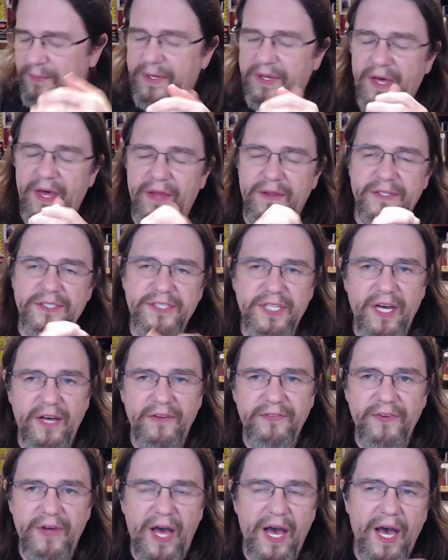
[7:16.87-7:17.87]
of the other
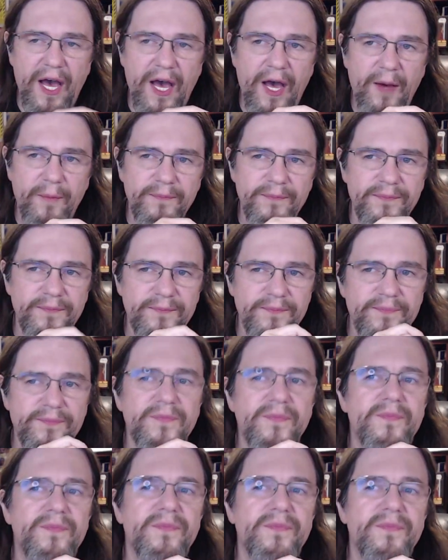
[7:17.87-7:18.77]
stuff. I'm